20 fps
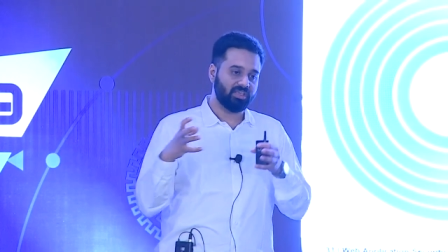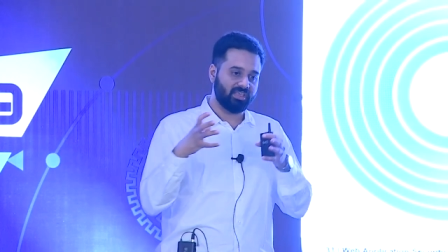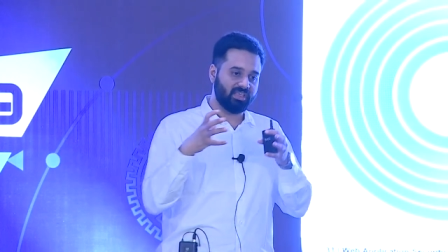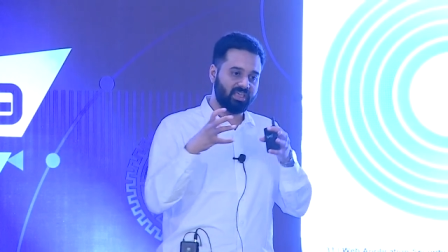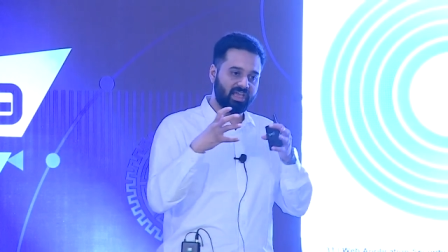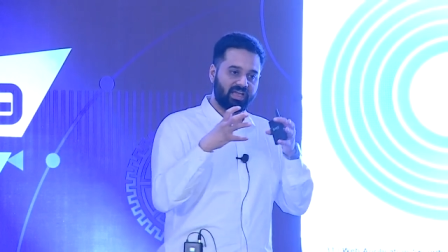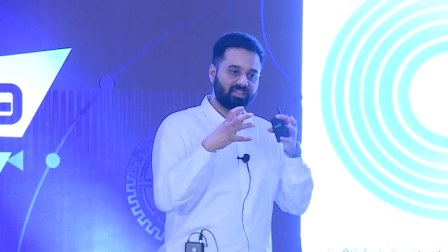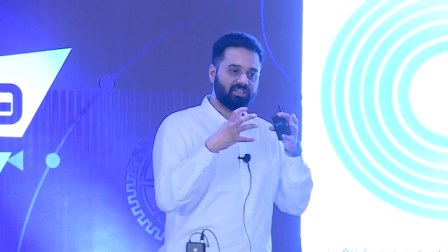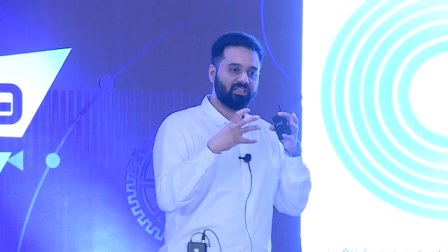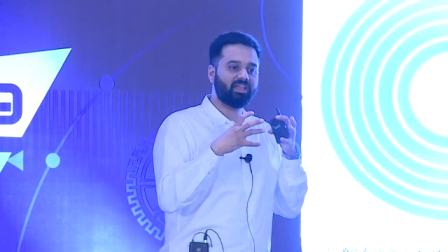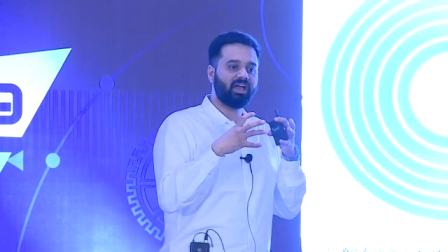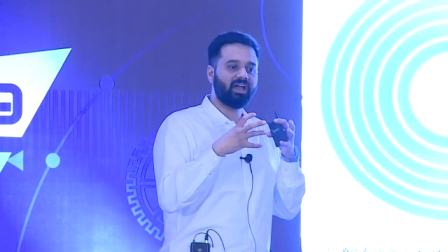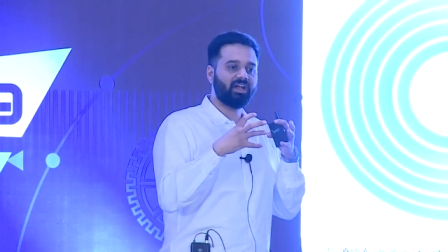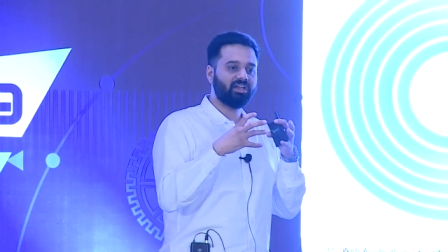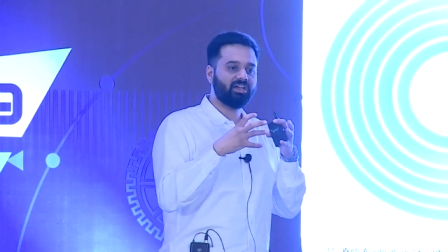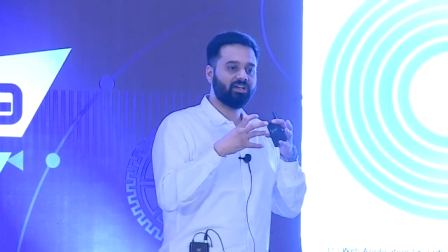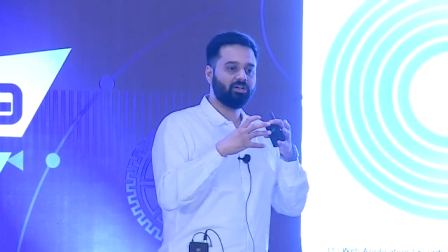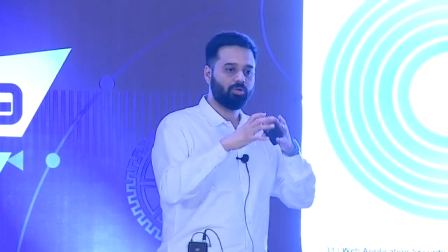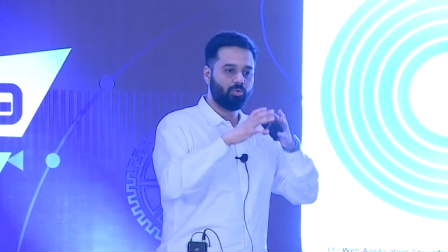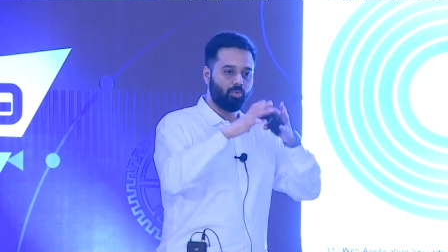gather that
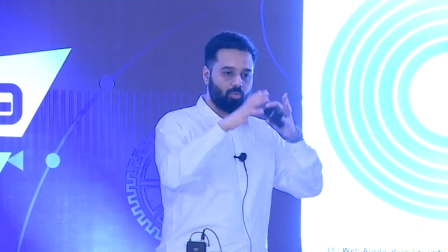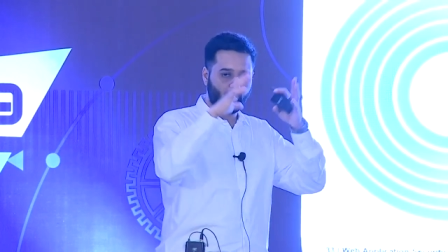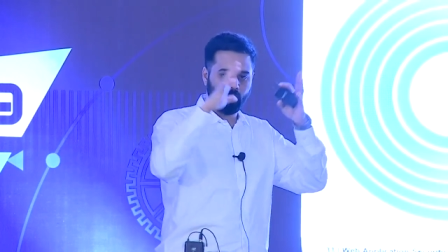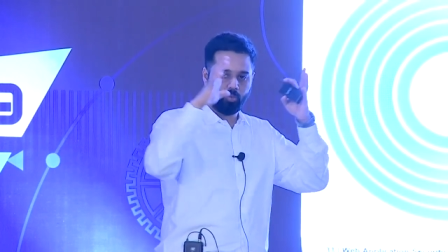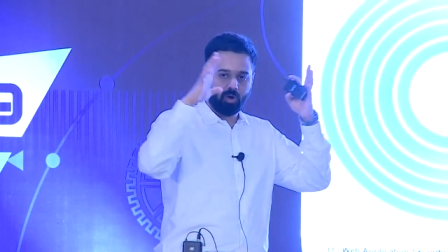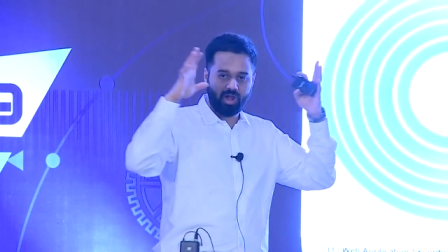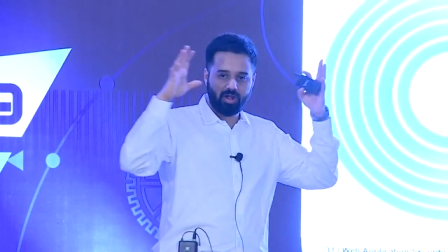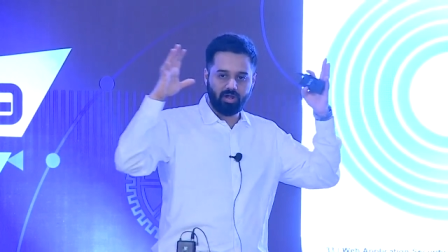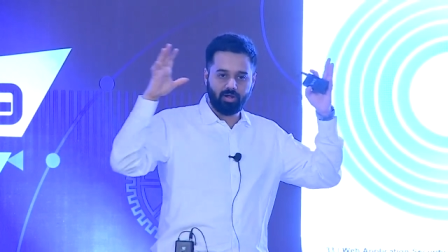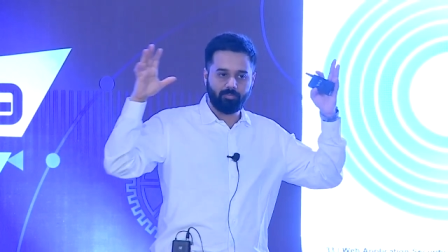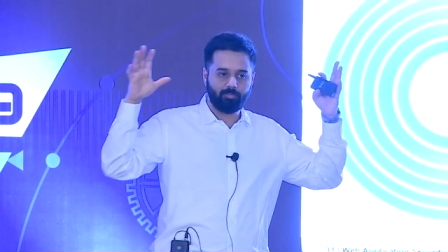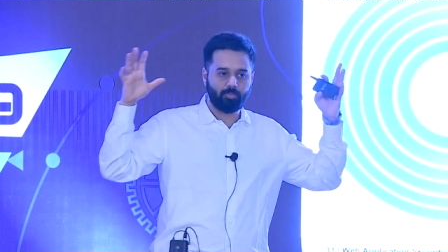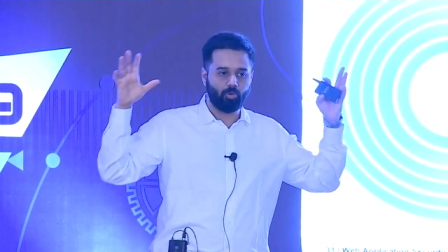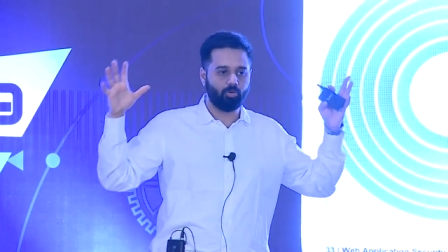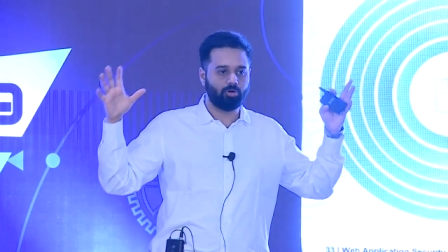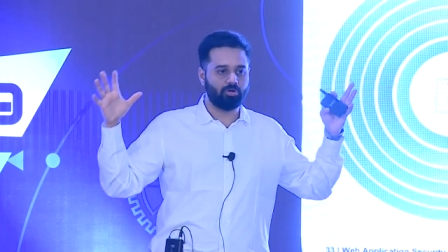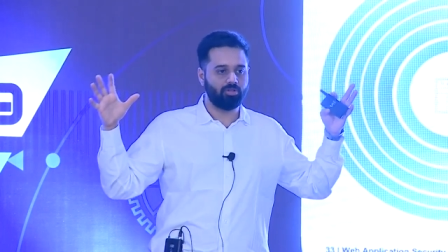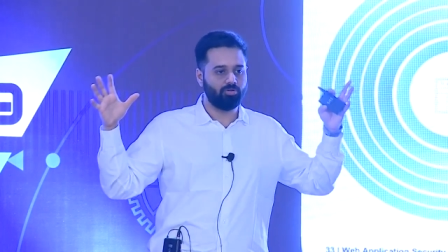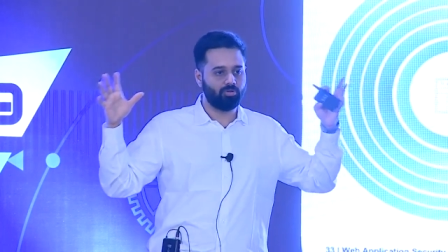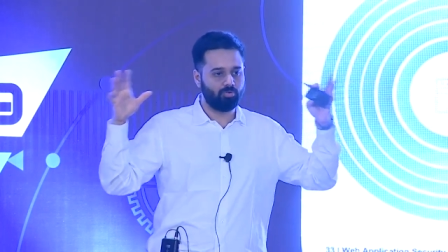into one
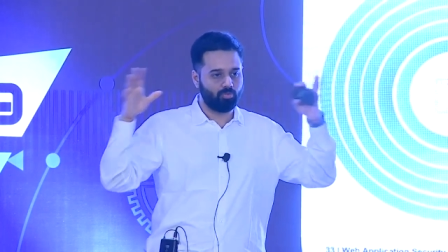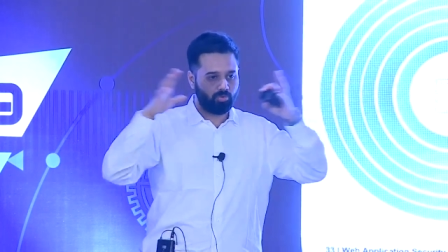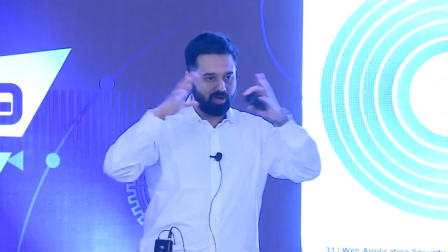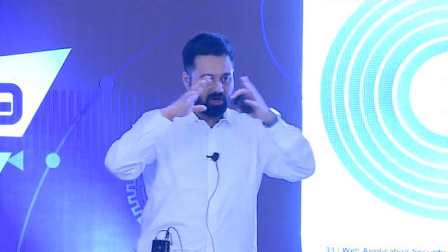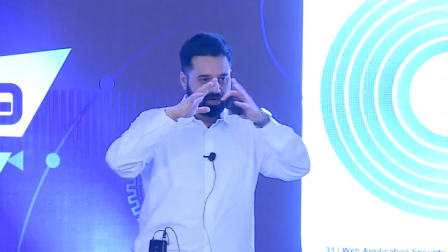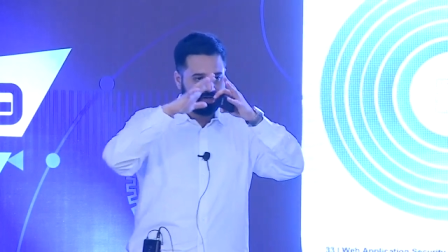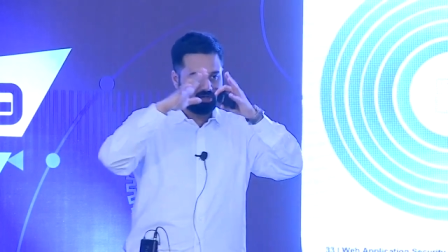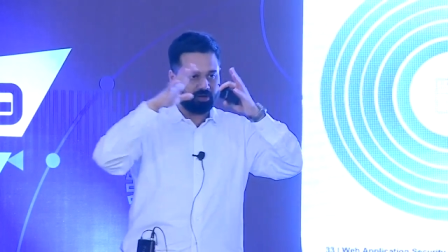portal or one